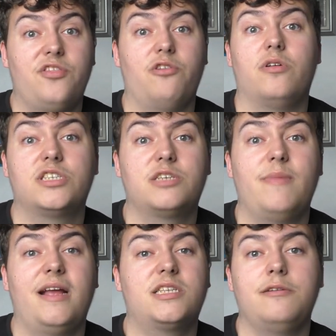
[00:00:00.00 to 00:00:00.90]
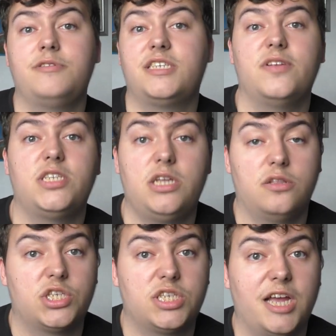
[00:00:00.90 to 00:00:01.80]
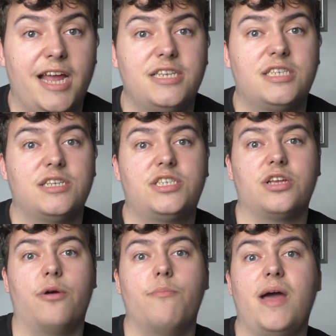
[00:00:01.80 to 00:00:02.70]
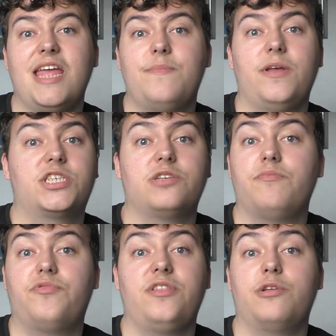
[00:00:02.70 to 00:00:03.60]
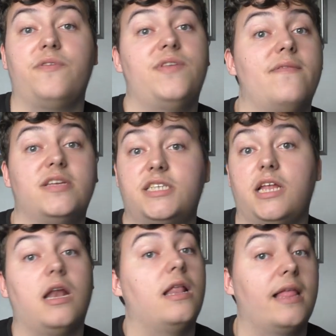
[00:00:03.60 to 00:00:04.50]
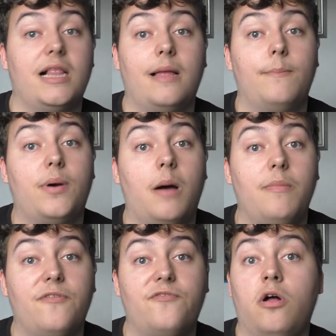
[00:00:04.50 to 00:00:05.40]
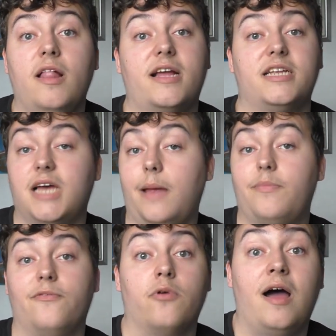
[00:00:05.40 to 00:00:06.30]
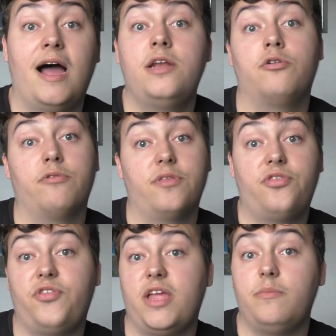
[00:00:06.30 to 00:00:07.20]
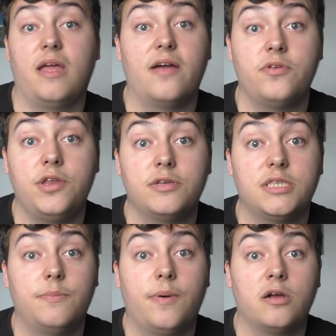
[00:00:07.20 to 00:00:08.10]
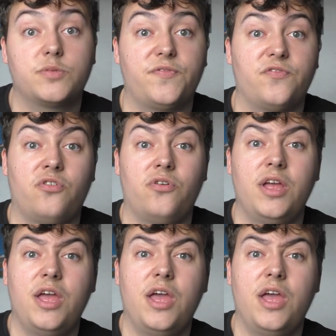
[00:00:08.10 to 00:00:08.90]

They want some exclusivity on the site, so maybe something that we've never seen in a Legoland park before, like a type of ride or a theme they haven't used in the parks before.